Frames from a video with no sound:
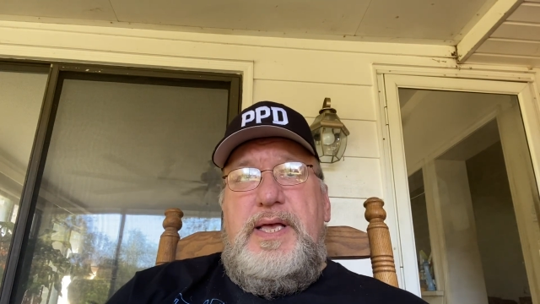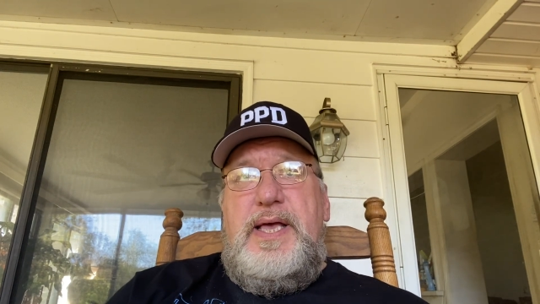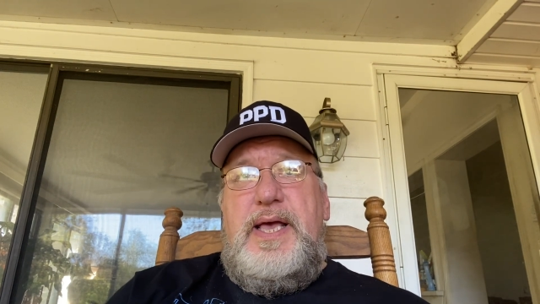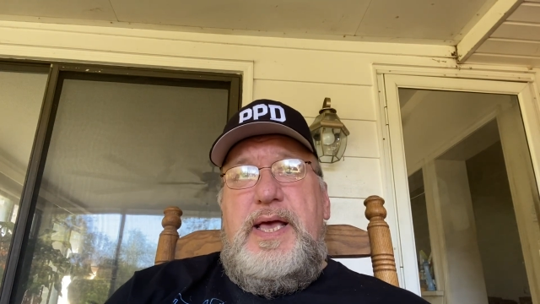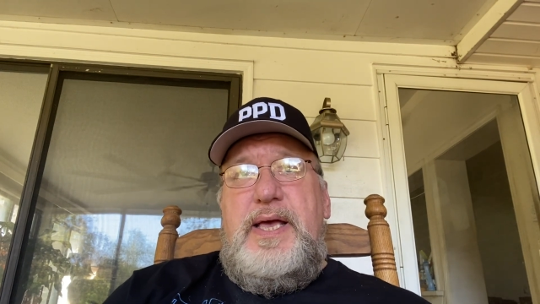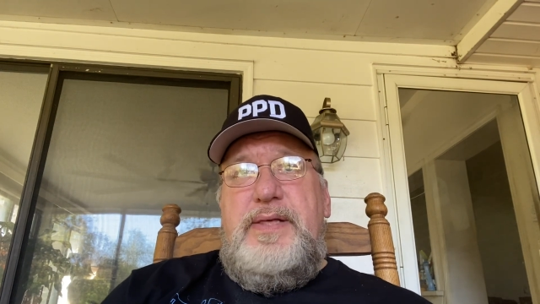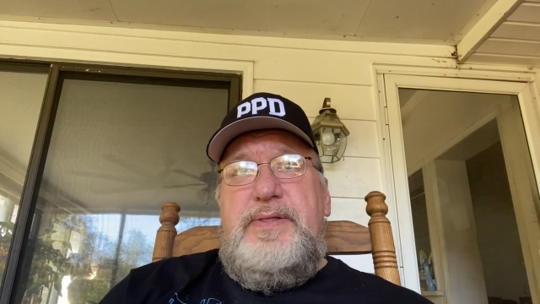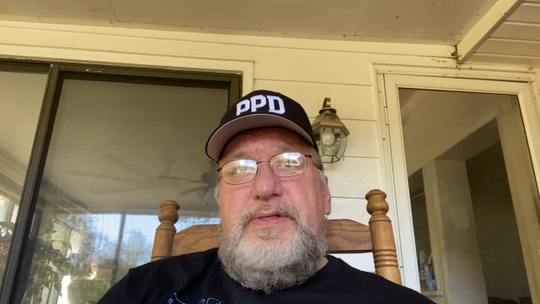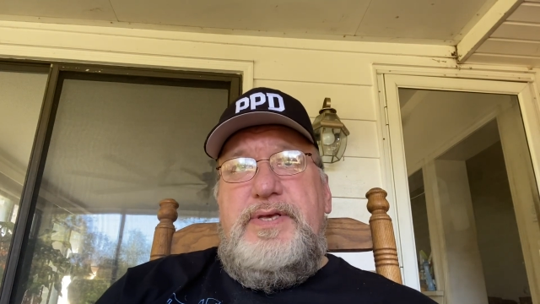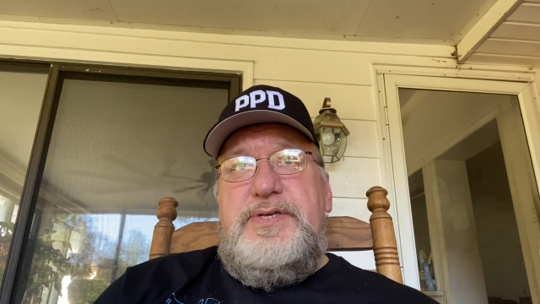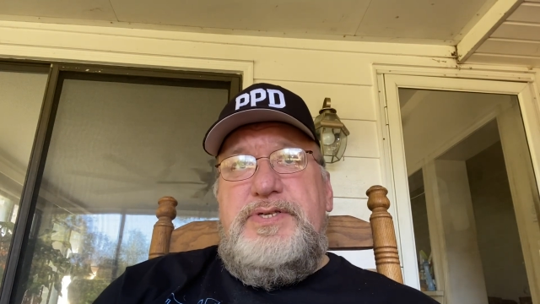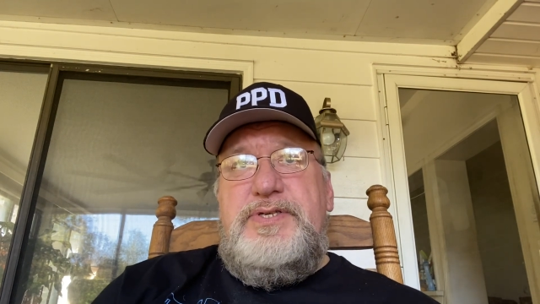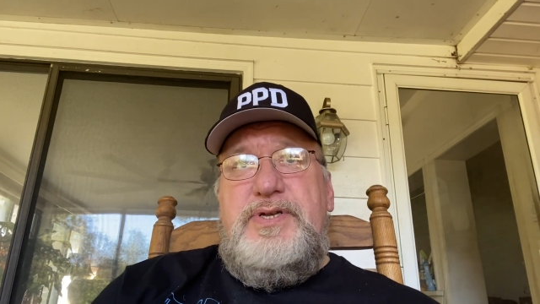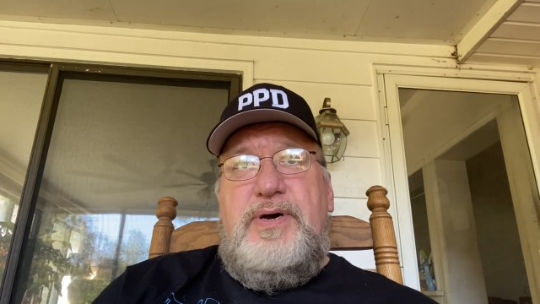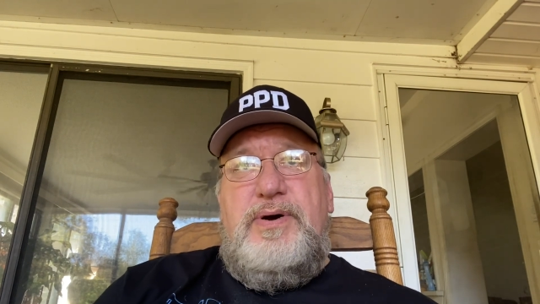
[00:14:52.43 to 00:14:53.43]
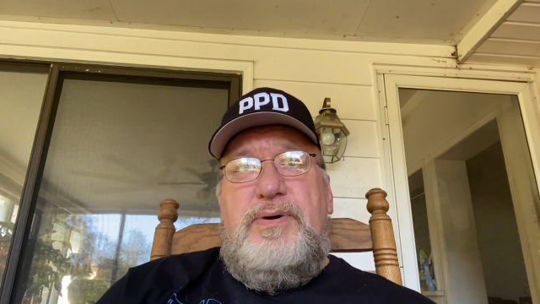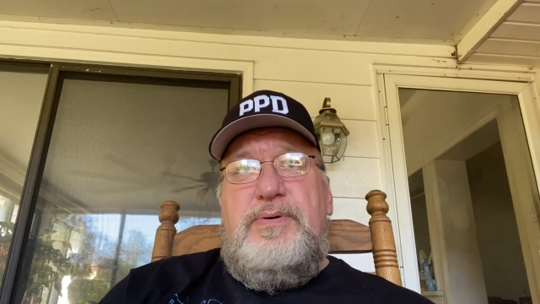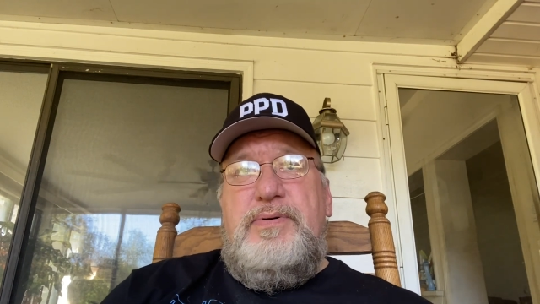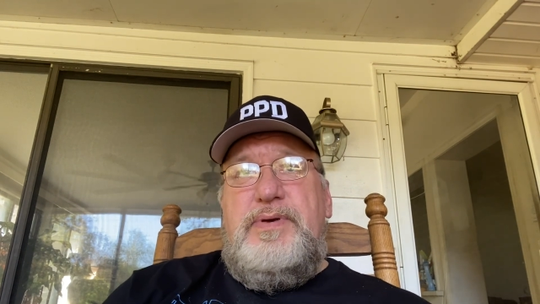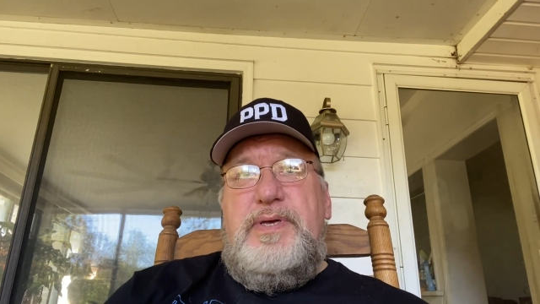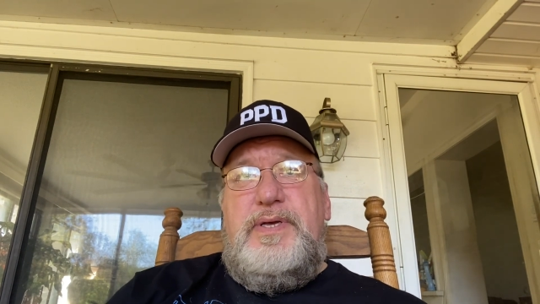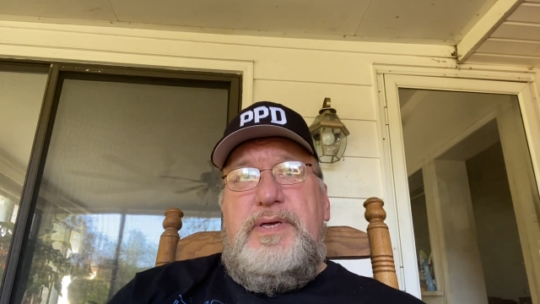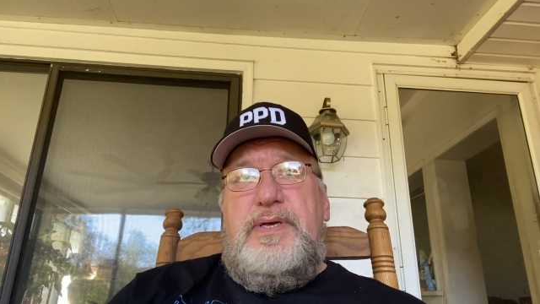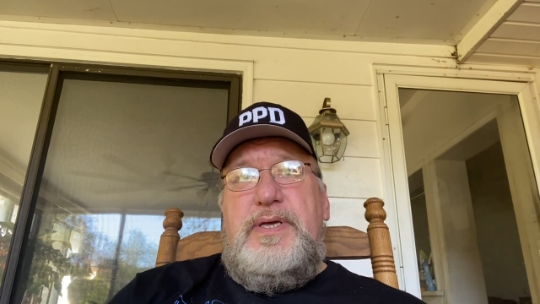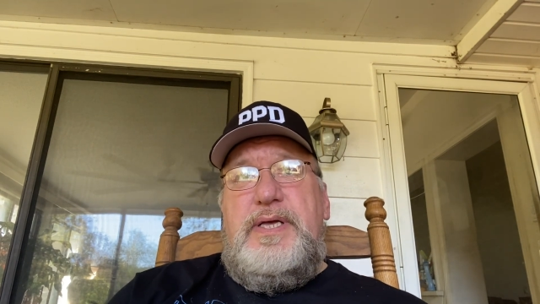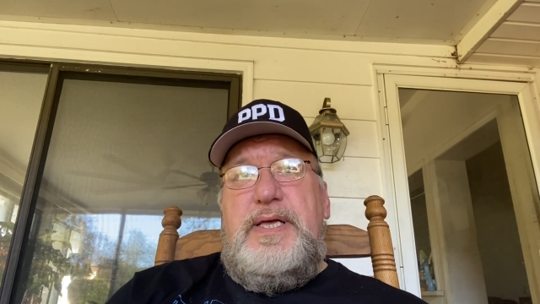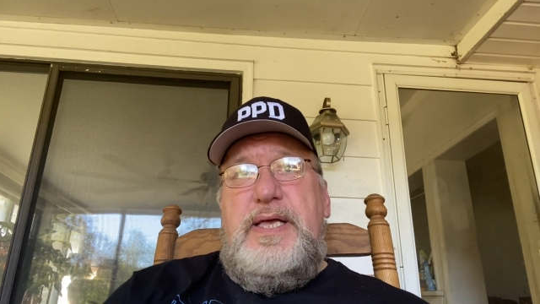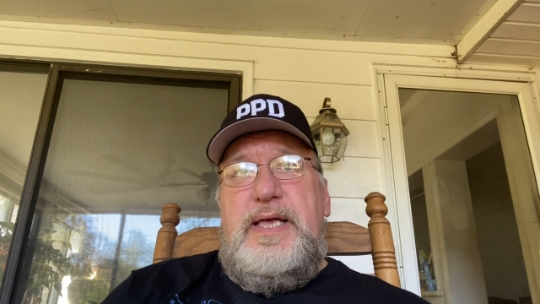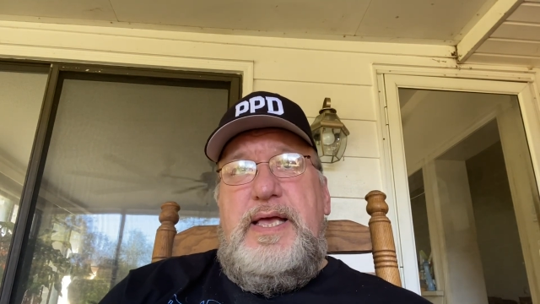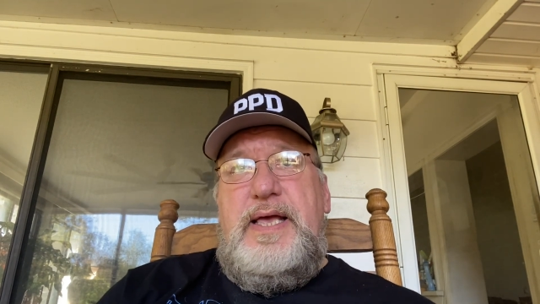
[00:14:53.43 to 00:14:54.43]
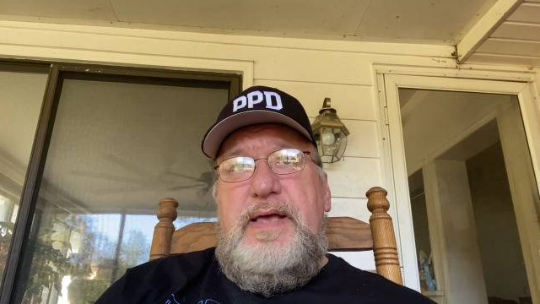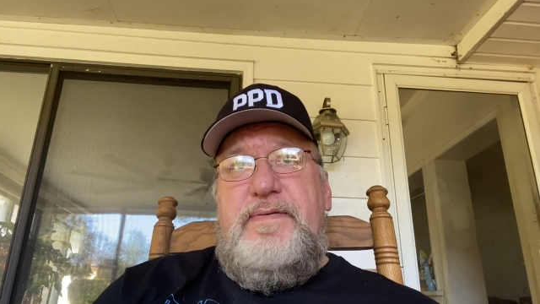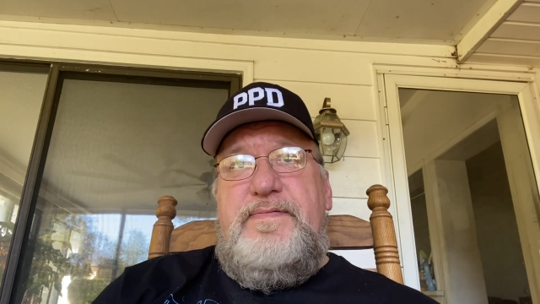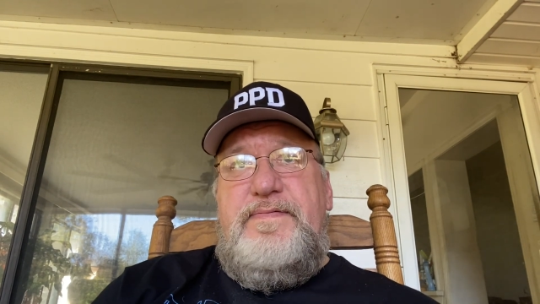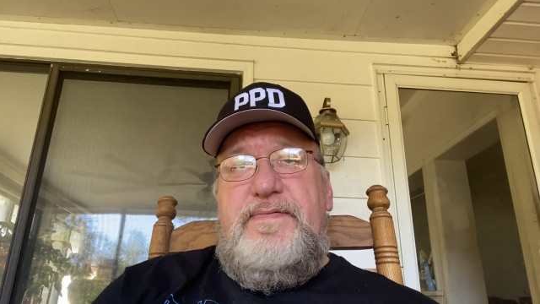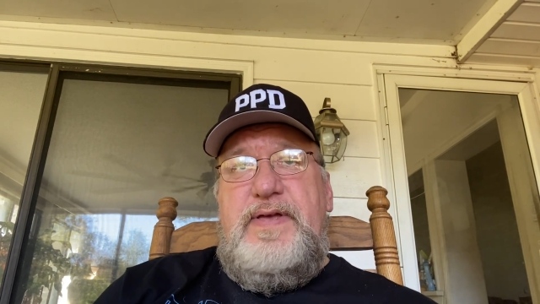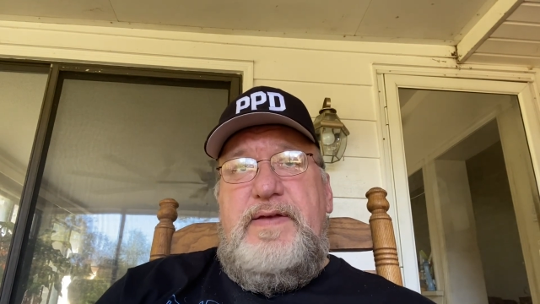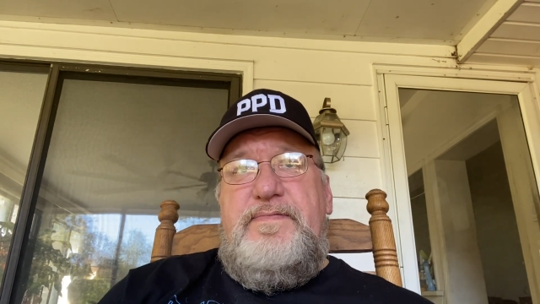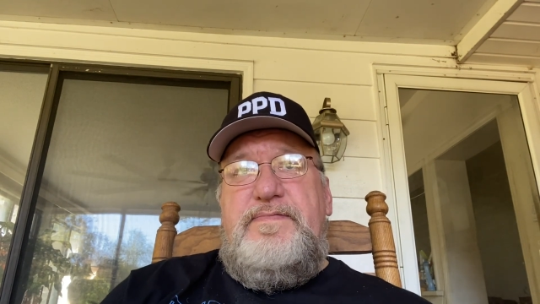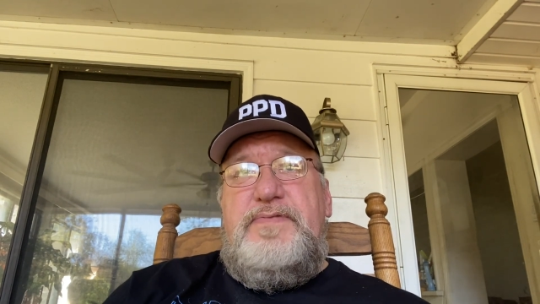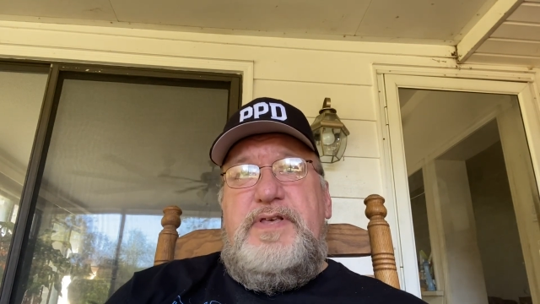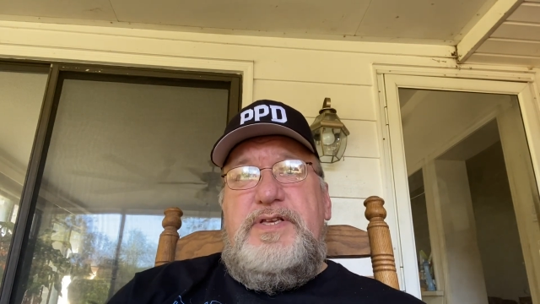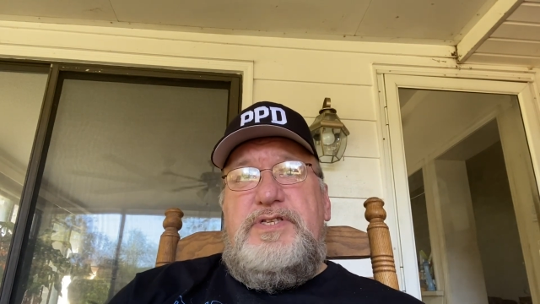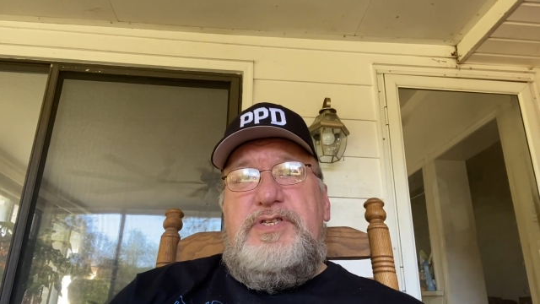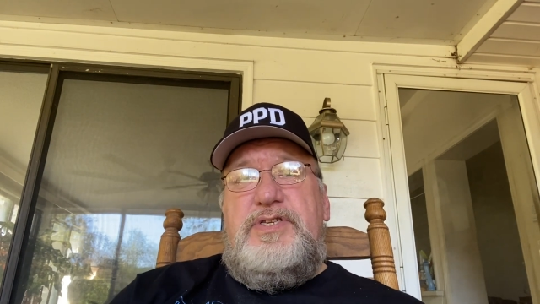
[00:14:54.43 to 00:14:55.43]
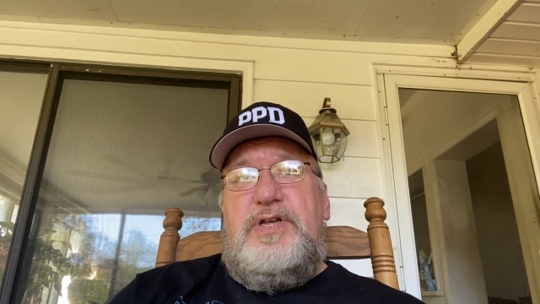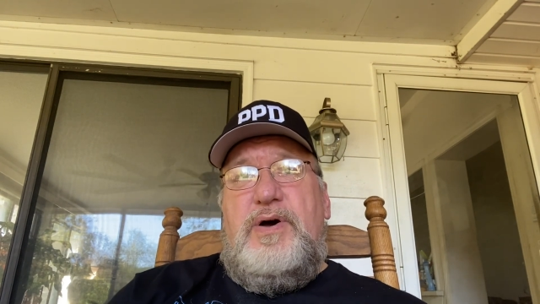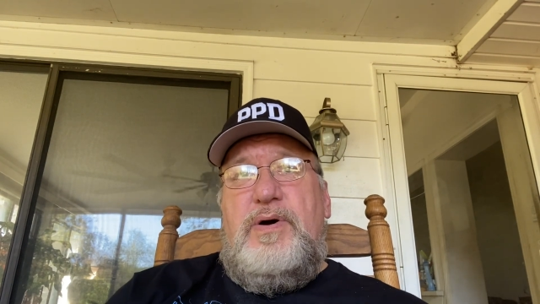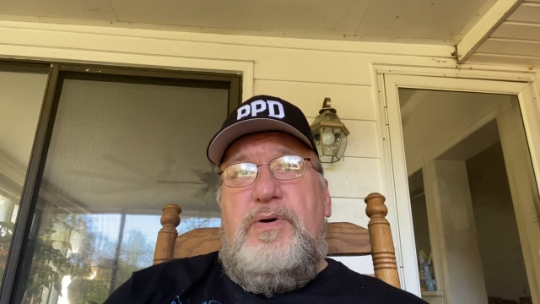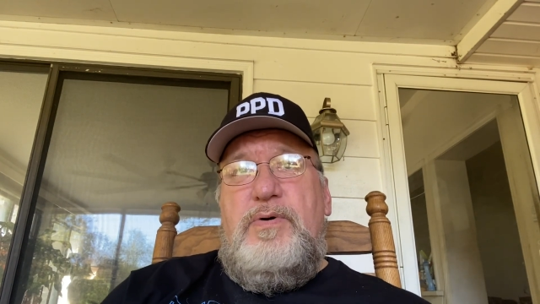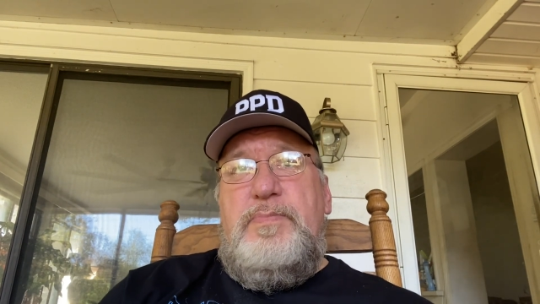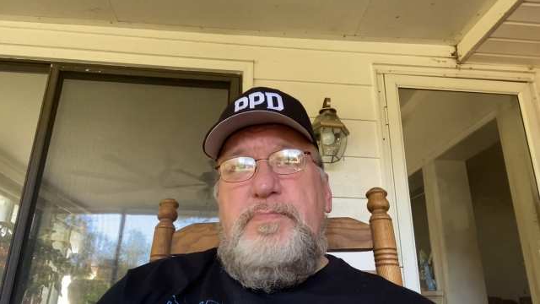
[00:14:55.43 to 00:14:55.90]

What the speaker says: And this dog, if this dog